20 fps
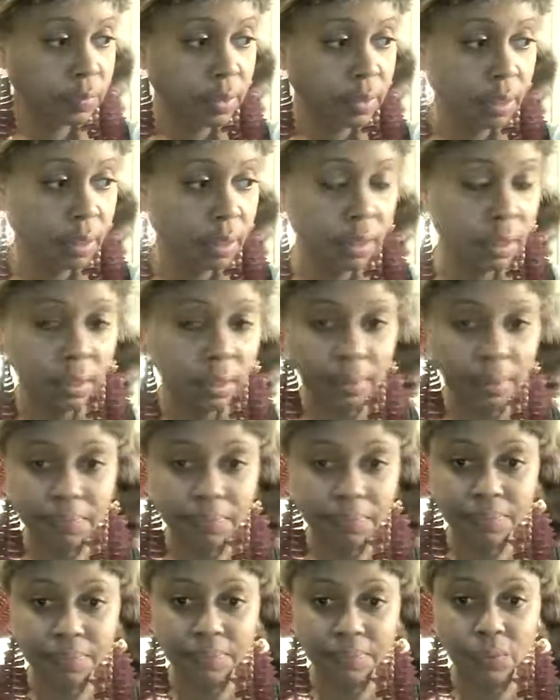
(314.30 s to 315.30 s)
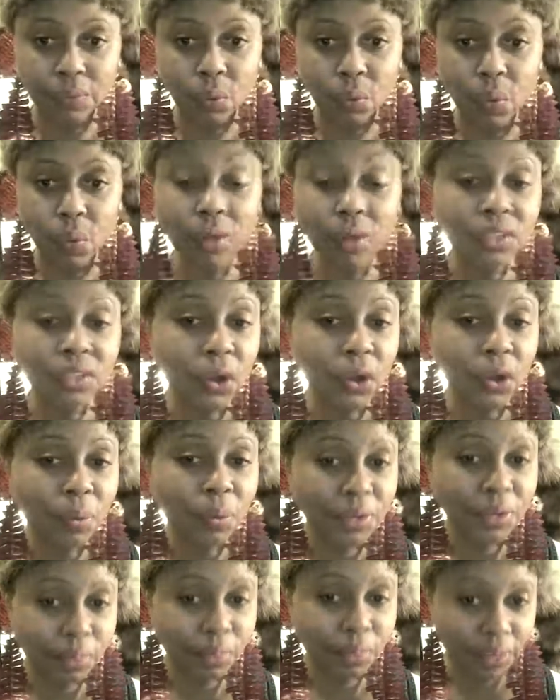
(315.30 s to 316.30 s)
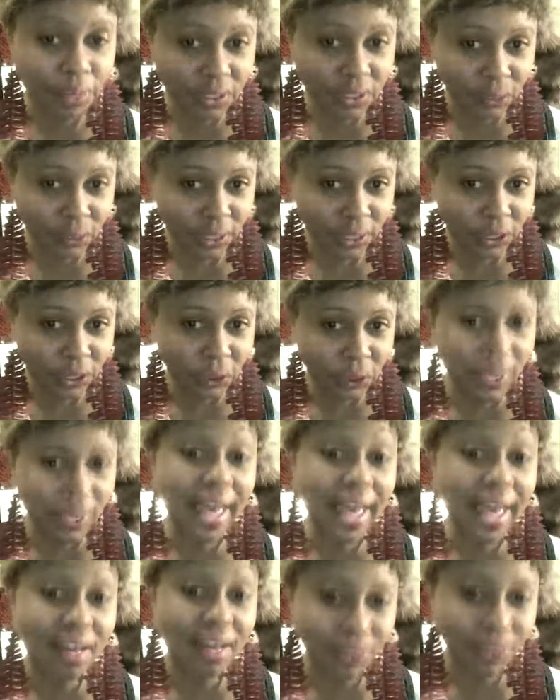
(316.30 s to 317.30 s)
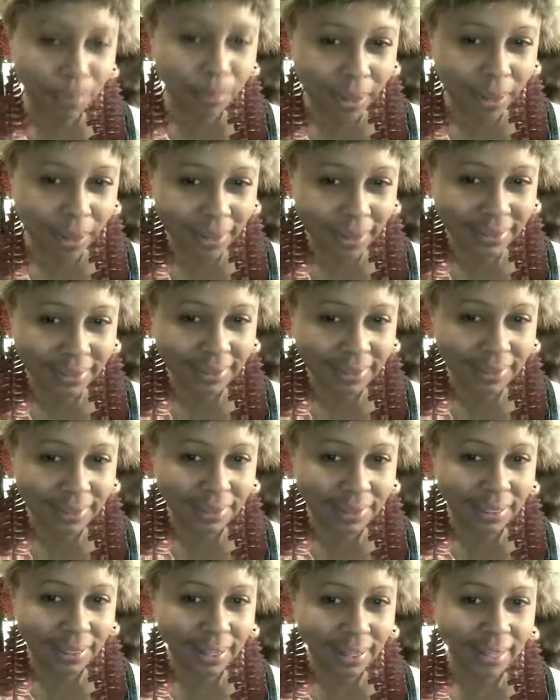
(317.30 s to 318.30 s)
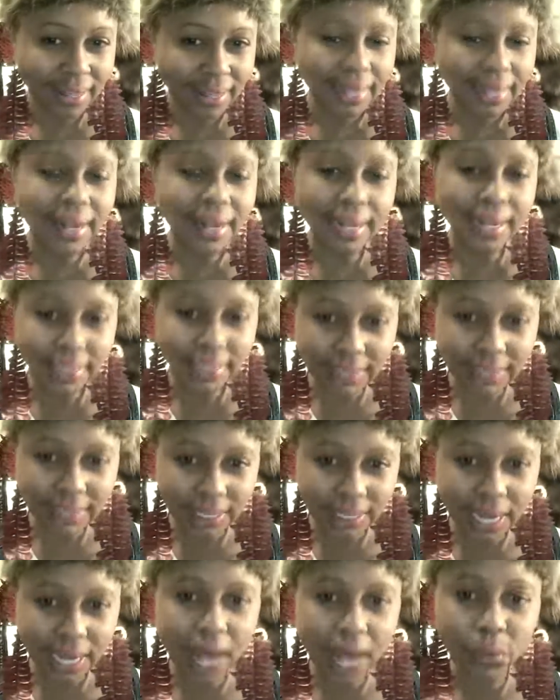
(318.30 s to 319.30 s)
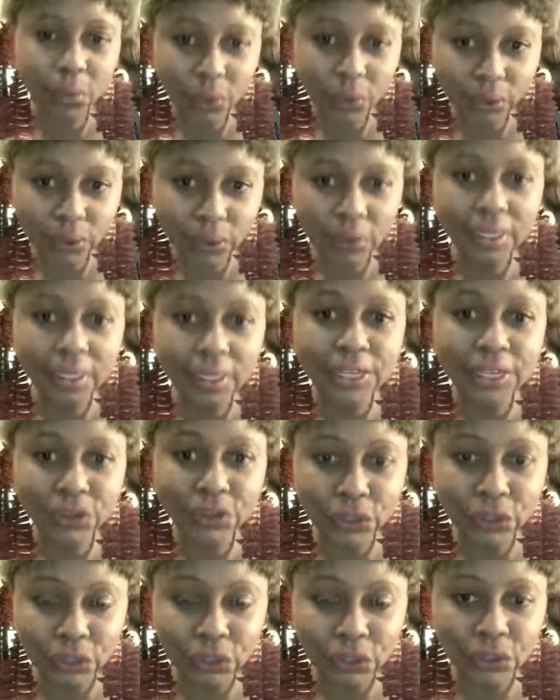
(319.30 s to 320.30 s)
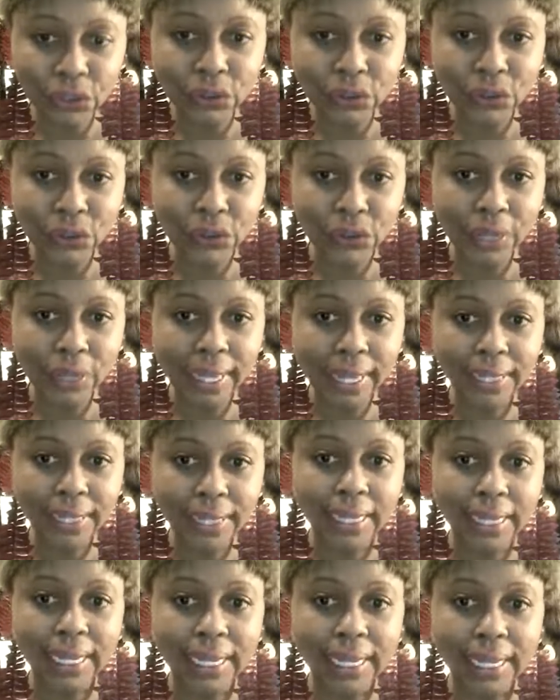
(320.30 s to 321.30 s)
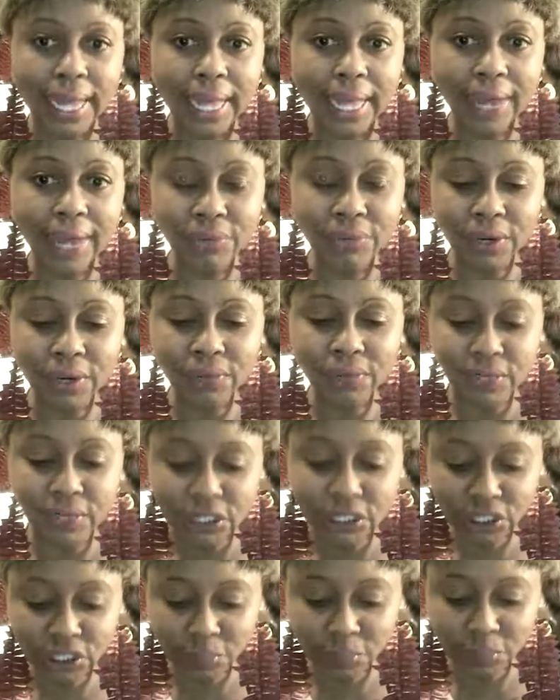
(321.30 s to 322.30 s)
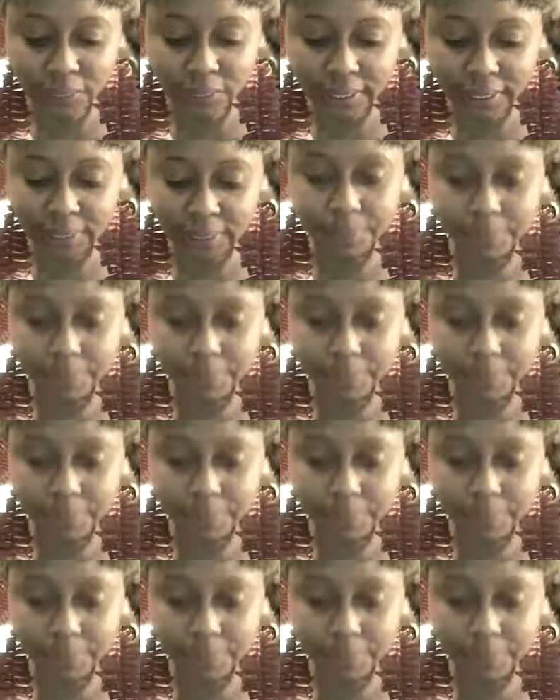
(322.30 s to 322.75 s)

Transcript: want to open the books when they do alpha boxes. Like I said, I will introduce you to that after I finish speaking.